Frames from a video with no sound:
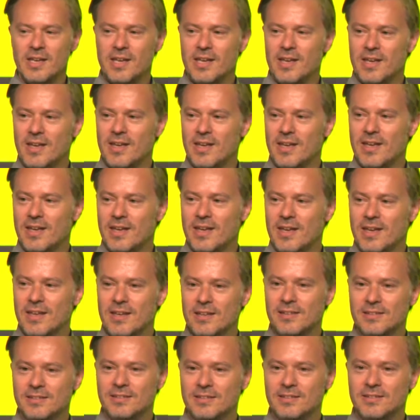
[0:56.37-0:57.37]

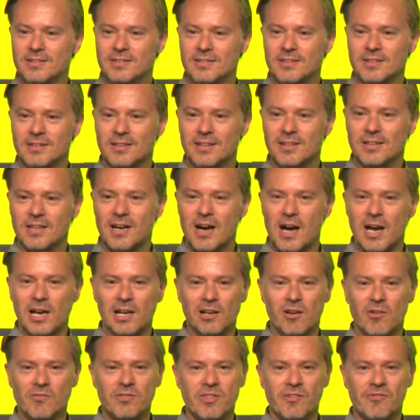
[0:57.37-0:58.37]
And I
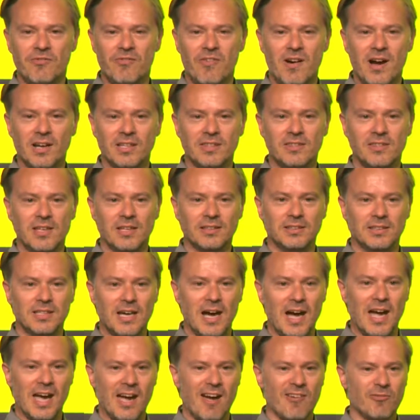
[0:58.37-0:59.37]
love the fact that
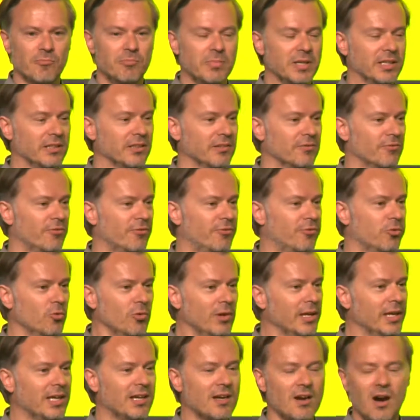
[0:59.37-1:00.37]
I have been
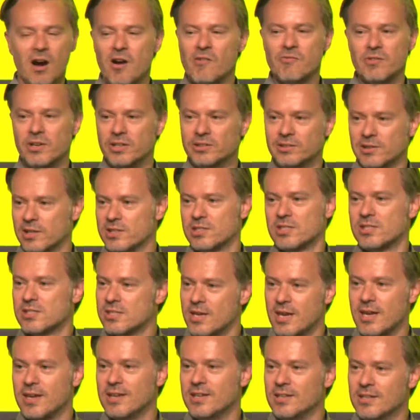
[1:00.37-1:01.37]
fully covered, let's
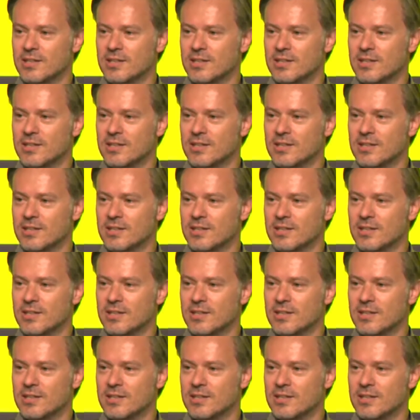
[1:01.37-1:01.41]
say,